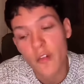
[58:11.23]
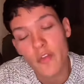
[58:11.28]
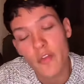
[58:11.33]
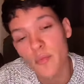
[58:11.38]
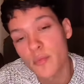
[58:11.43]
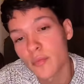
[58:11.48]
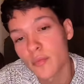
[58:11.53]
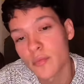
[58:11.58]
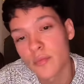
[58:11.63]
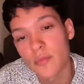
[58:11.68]

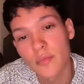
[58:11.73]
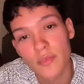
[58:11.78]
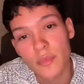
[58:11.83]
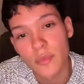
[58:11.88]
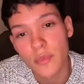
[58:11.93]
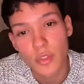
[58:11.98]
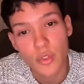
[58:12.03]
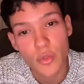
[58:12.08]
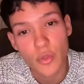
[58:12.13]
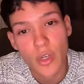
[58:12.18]
all of the
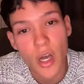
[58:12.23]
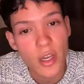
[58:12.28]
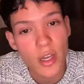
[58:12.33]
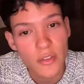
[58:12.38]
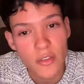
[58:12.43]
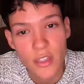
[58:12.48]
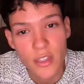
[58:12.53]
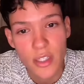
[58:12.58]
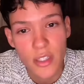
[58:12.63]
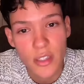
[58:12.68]
new
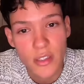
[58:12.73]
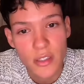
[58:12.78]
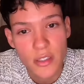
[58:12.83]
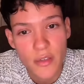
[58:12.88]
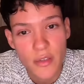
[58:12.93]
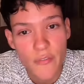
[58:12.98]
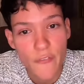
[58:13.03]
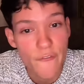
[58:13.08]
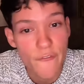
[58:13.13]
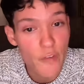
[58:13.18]

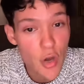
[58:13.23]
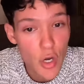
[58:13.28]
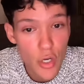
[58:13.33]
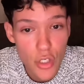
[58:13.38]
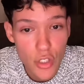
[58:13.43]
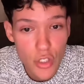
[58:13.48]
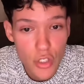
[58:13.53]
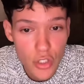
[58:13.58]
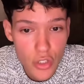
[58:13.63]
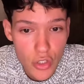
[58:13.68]
content
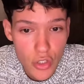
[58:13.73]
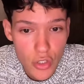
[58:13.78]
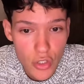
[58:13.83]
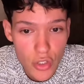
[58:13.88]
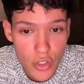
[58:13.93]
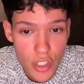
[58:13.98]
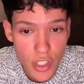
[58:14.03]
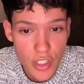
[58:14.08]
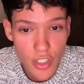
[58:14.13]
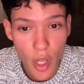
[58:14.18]

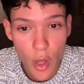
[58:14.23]
first.